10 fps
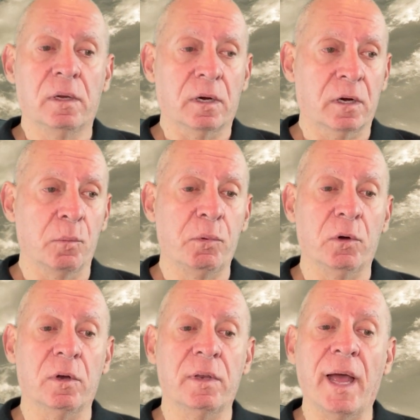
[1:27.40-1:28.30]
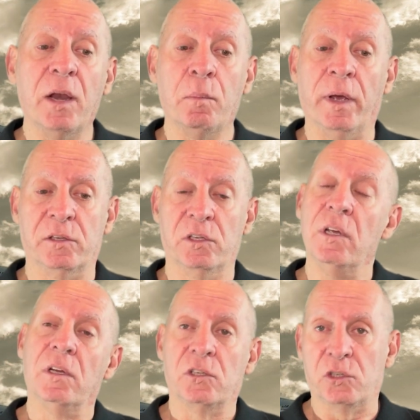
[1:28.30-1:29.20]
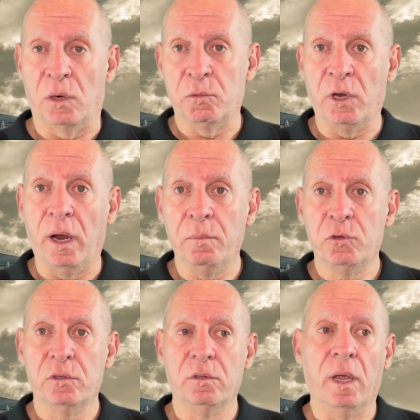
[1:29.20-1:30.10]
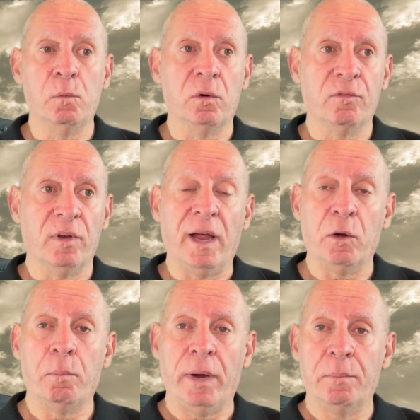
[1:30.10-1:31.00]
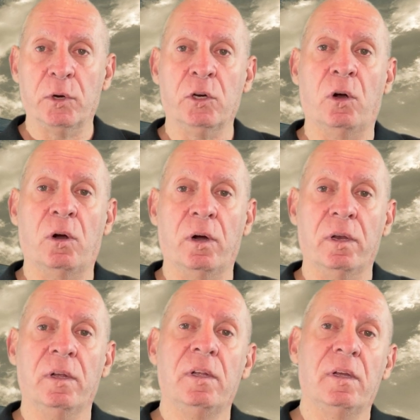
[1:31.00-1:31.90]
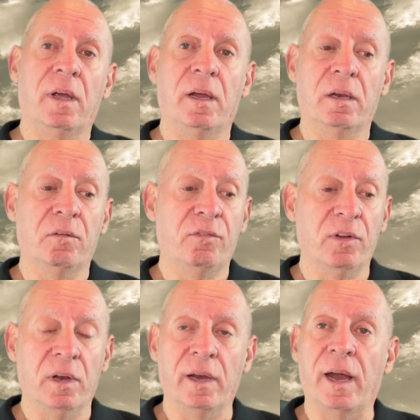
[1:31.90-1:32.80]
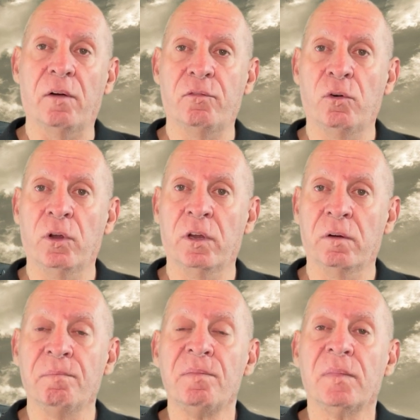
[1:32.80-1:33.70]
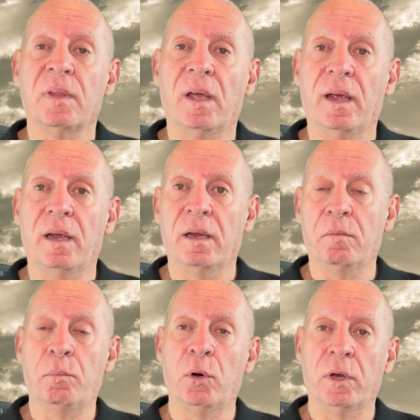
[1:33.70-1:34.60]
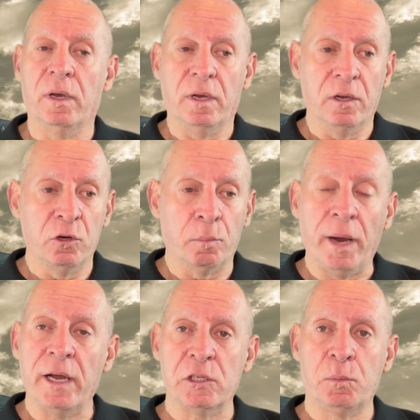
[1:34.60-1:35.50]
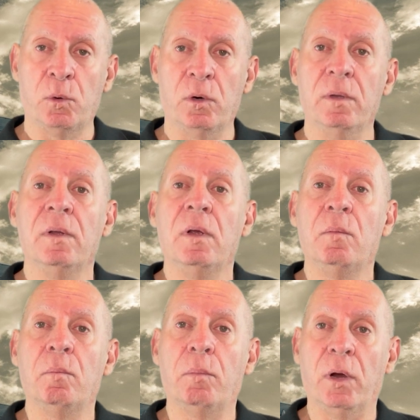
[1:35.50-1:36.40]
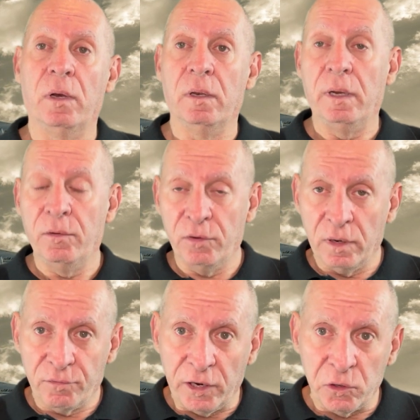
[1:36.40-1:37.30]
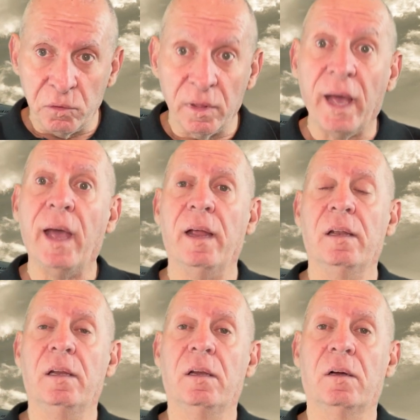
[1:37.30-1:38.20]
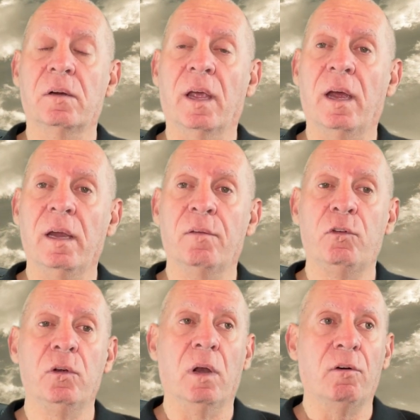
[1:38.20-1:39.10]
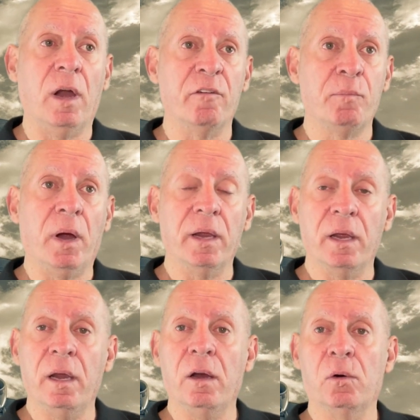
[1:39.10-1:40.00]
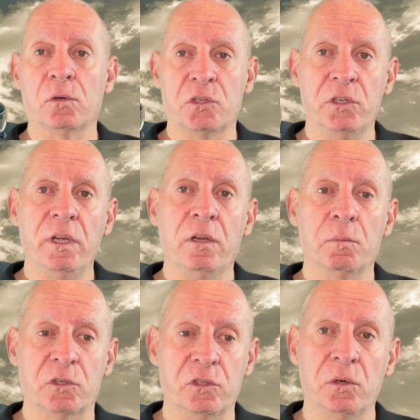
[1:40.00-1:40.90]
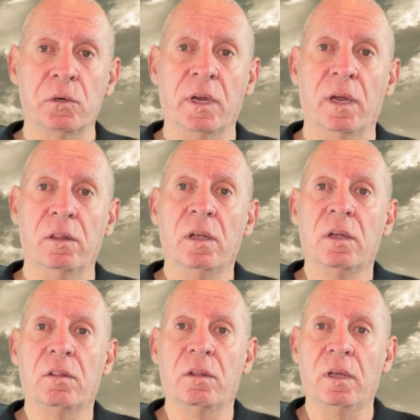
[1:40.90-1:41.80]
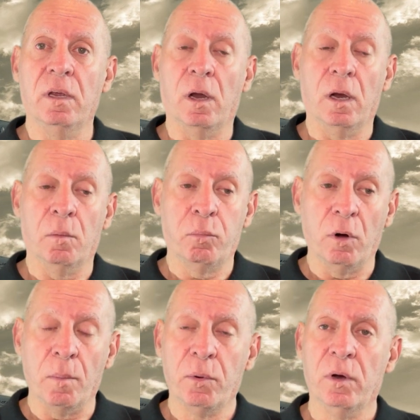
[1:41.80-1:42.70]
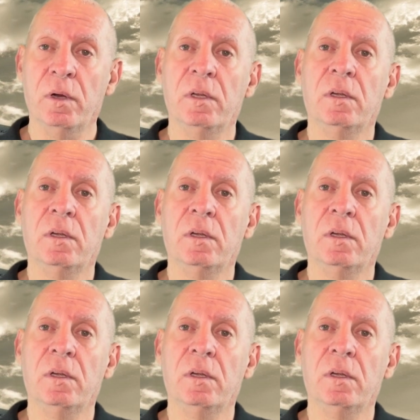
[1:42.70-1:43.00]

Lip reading: computer database. Sometimes they will fill out a paper card and fill it out for you and put it in your passport. But even if they do that, okay, if you arrive by air or sea, you must still get the proper